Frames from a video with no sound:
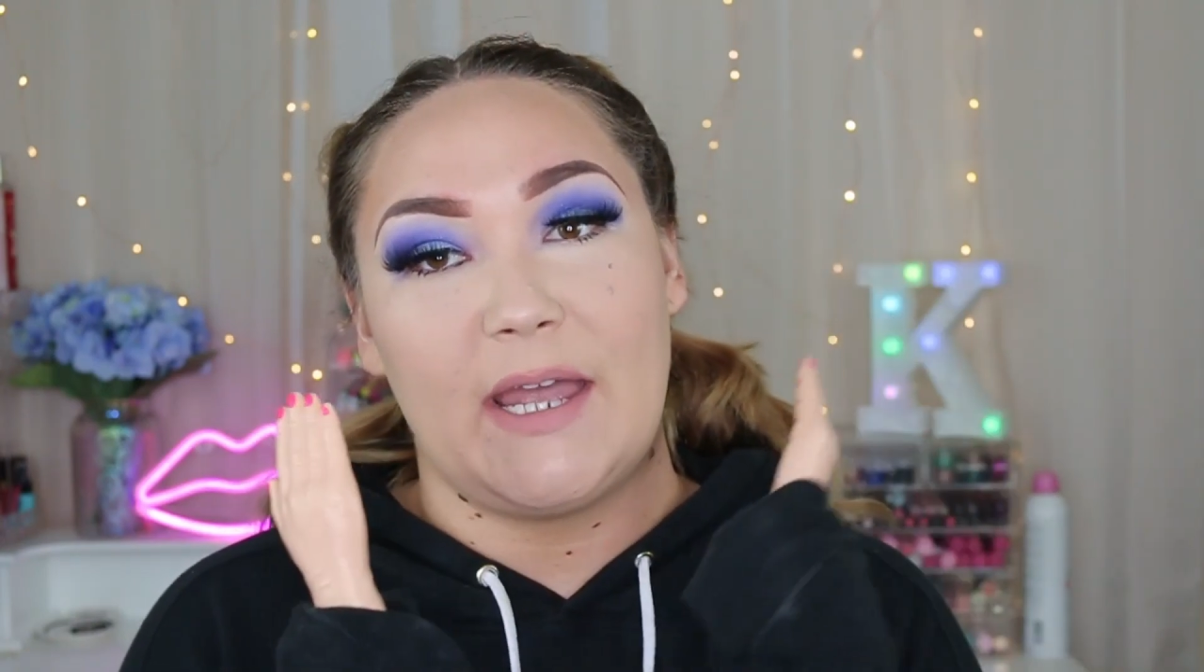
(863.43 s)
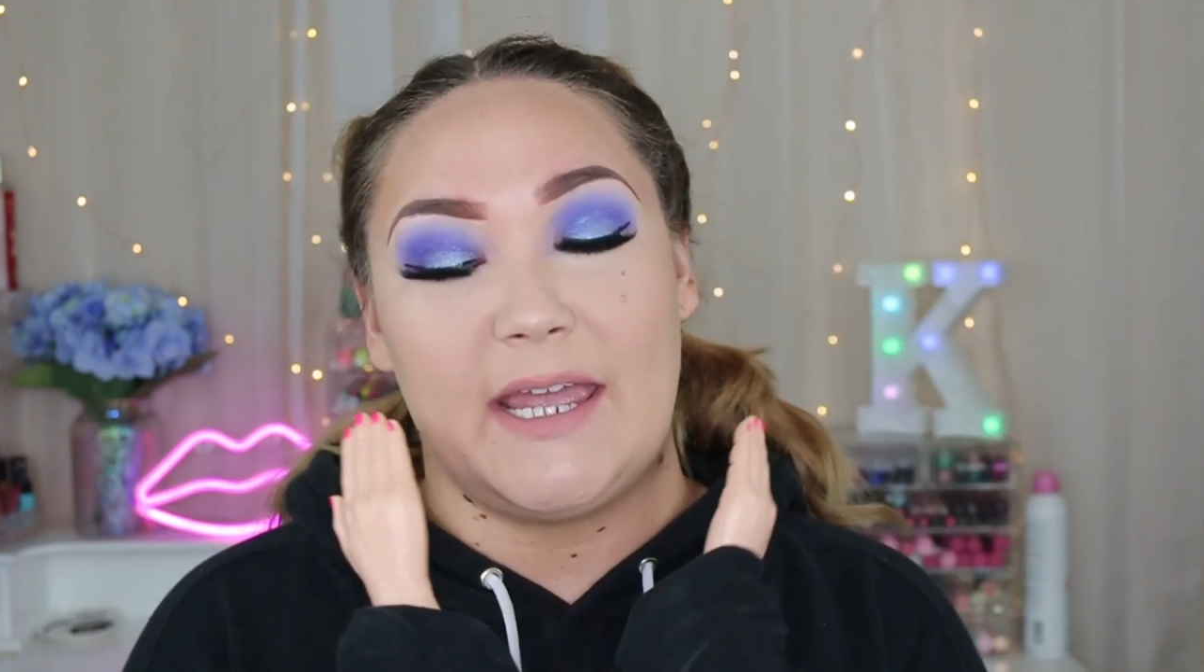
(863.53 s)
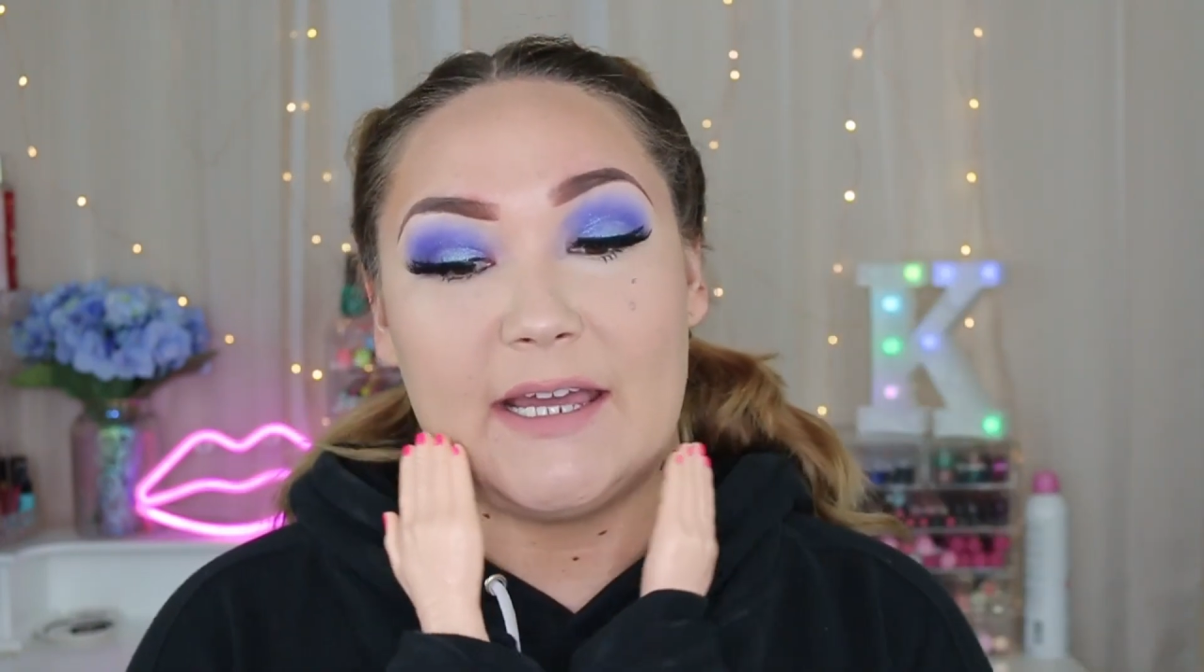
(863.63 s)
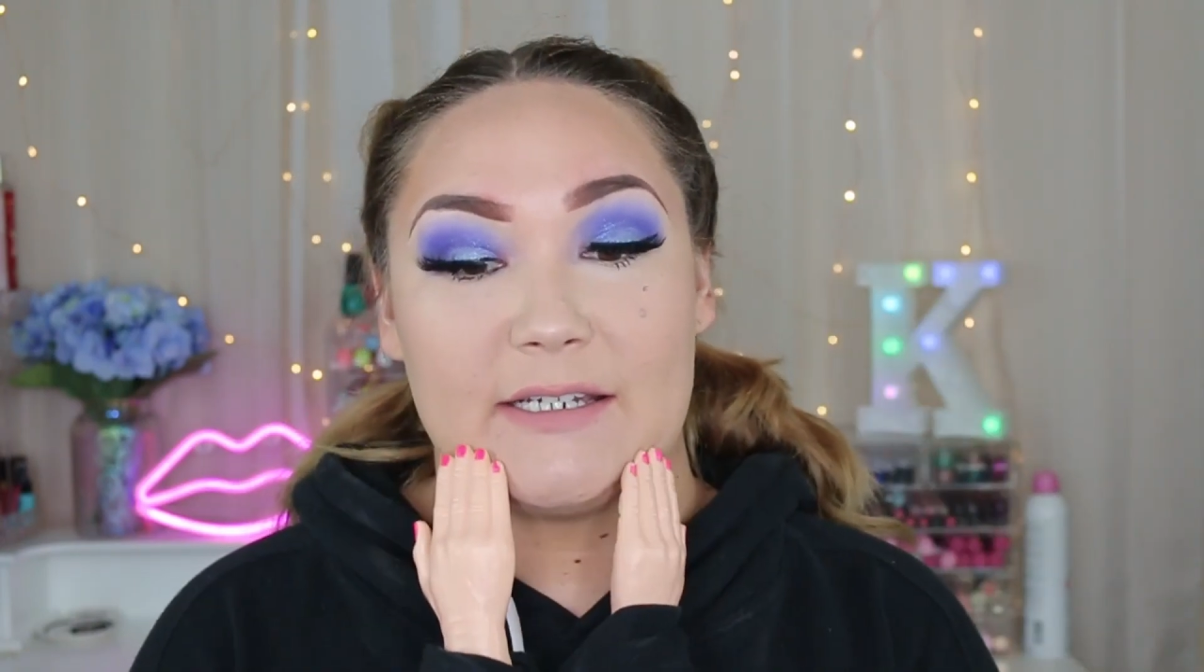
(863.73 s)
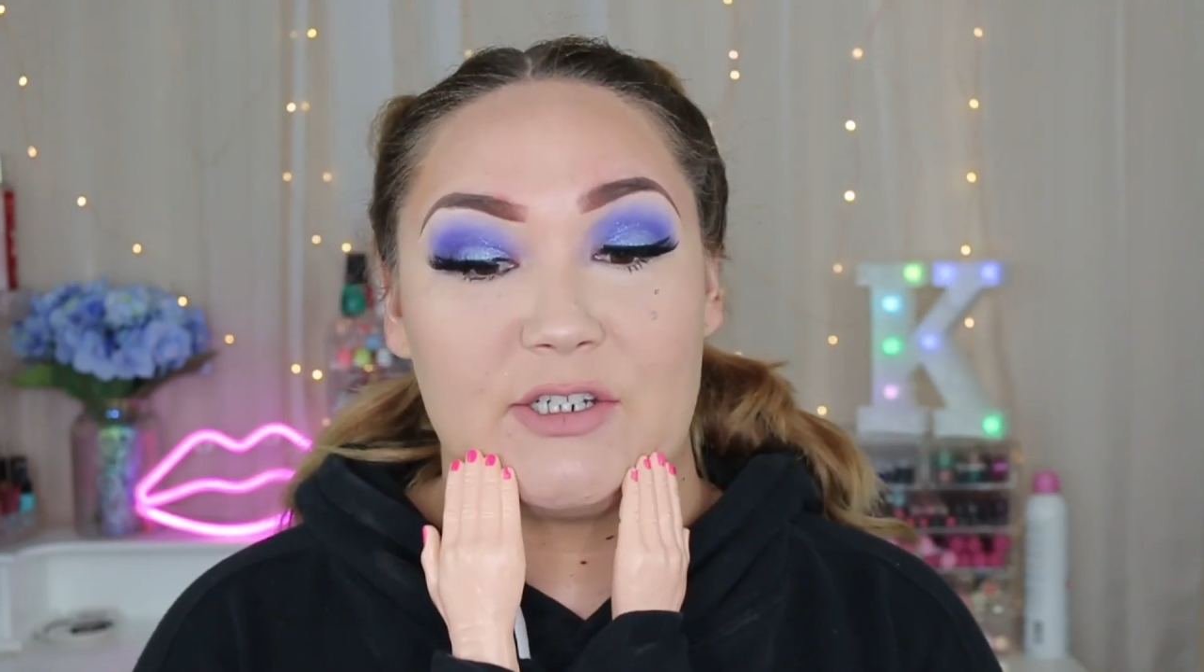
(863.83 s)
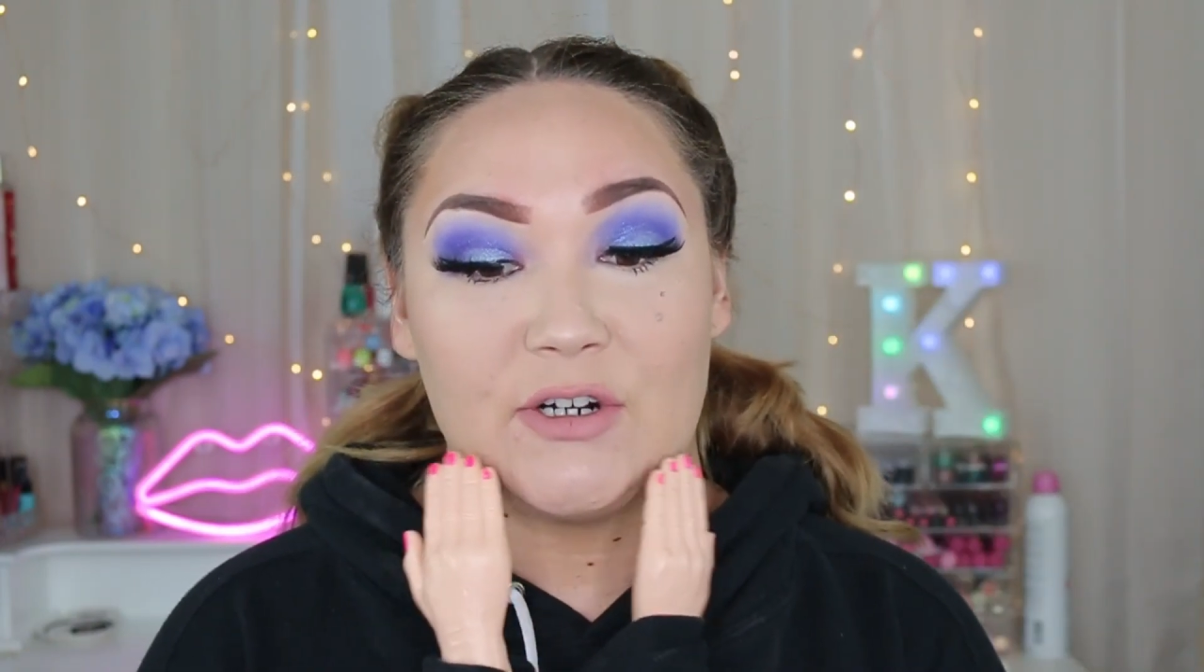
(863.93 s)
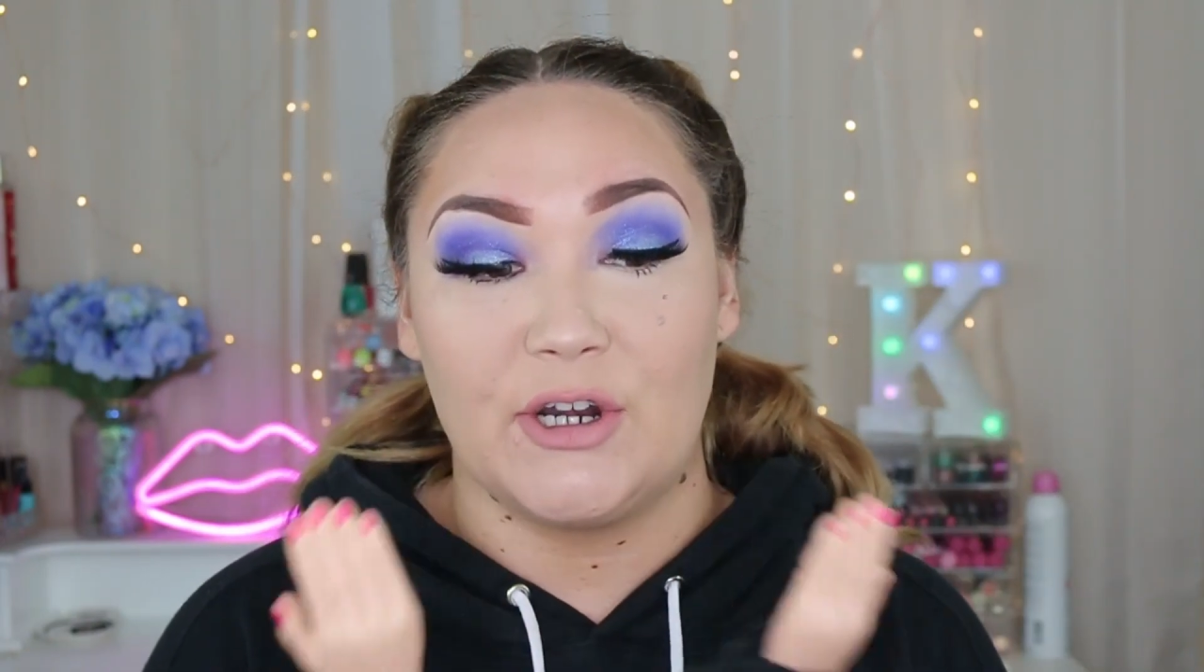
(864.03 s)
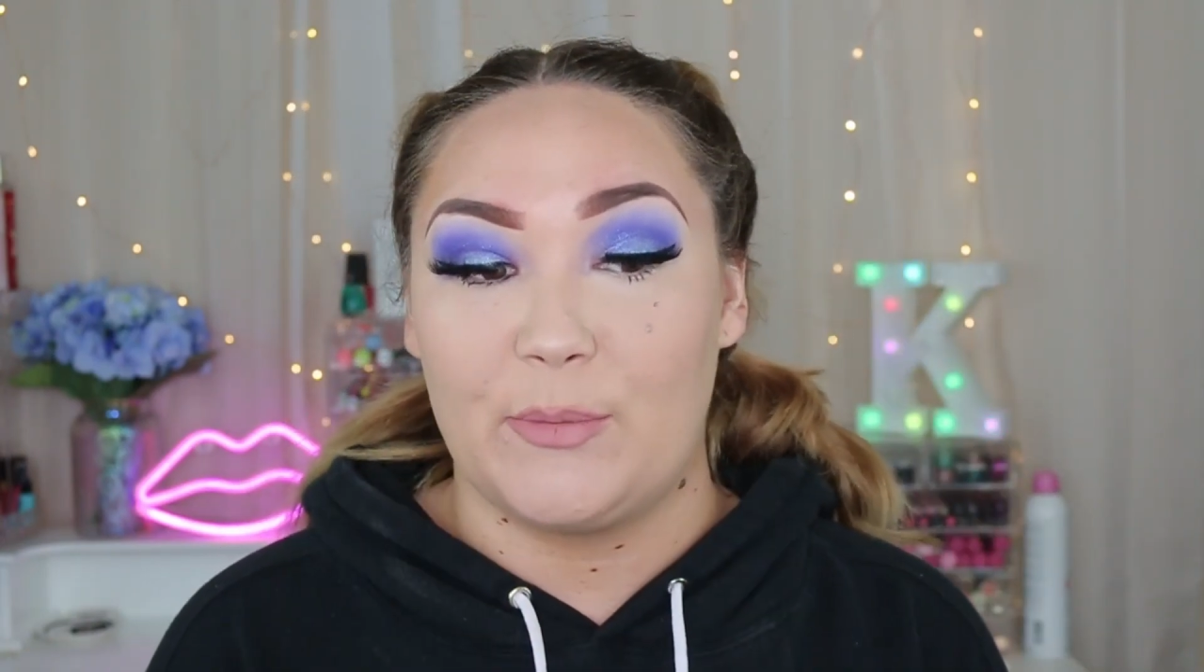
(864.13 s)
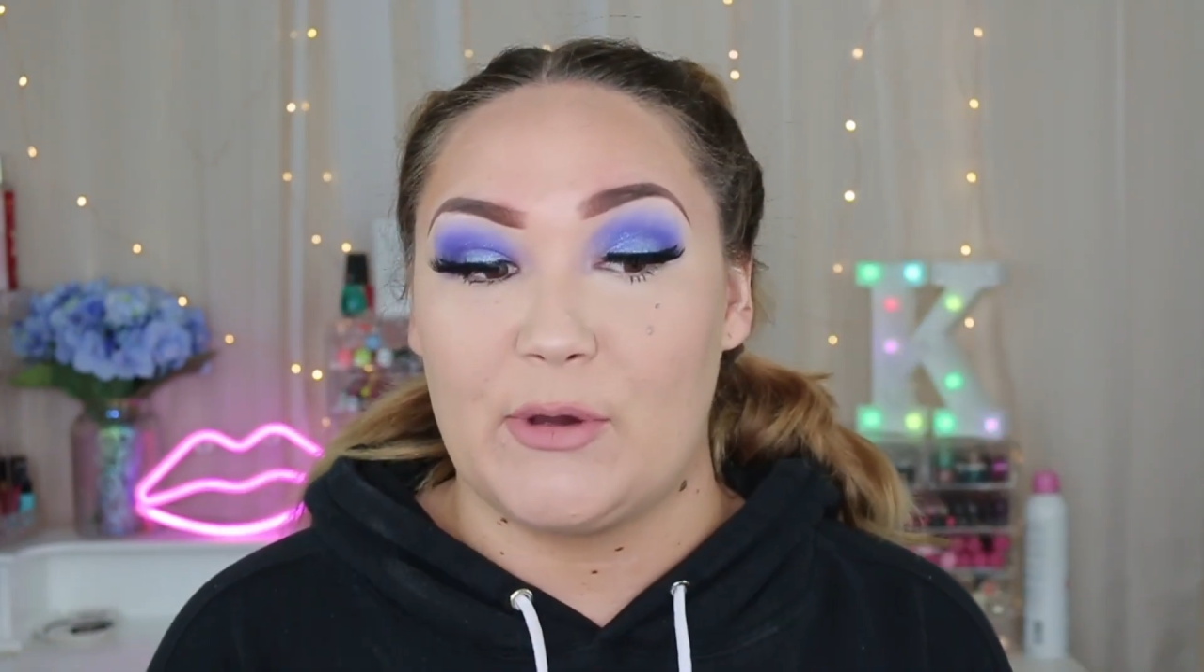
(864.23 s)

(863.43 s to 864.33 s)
and turn on your